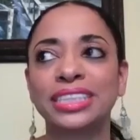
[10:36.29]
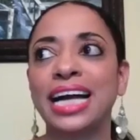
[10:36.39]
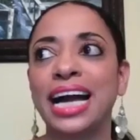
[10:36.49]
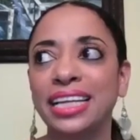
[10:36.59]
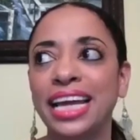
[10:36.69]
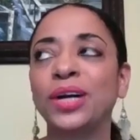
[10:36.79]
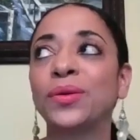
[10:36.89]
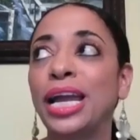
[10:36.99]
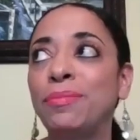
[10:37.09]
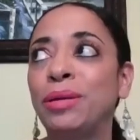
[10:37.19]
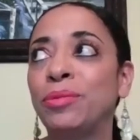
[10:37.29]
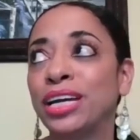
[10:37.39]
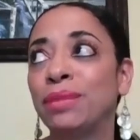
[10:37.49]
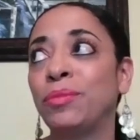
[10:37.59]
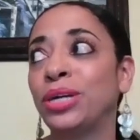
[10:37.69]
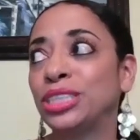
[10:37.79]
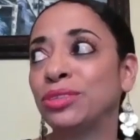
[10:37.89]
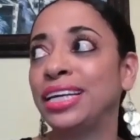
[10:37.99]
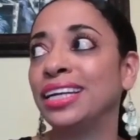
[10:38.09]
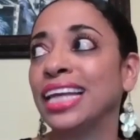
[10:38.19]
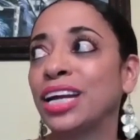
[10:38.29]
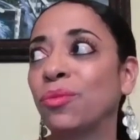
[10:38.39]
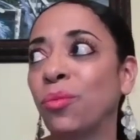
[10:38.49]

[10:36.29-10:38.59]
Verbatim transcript: it's kind of like, okay, people are going to be wondering, like,